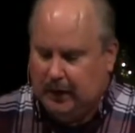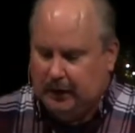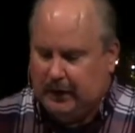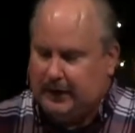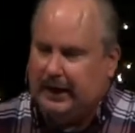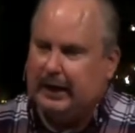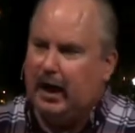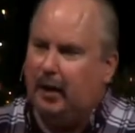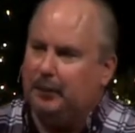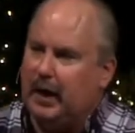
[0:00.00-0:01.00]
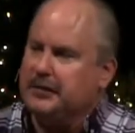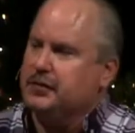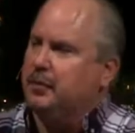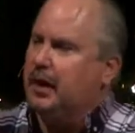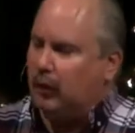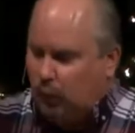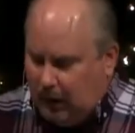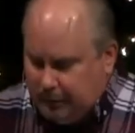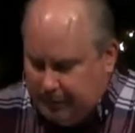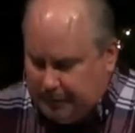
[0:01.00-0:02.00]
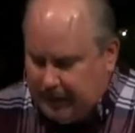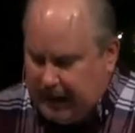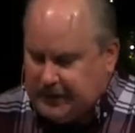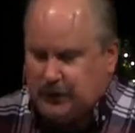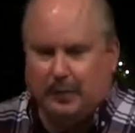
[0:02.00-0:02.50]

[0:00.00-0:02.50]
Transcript: that they can help us no matter what we face,